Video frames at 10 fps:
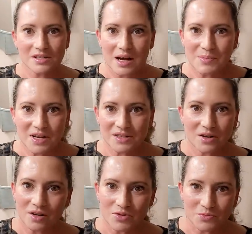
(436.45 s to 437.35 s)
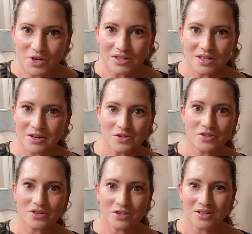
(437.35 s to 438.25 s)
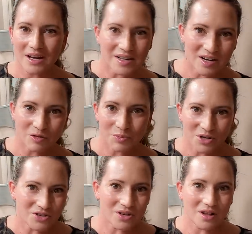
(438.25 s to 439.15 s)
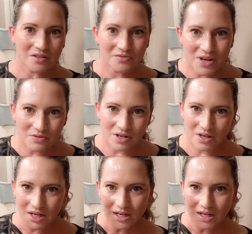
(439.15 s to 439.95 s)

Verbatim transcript: Not because they don't have some great sunscreens, just because I didn't have a personal favorite.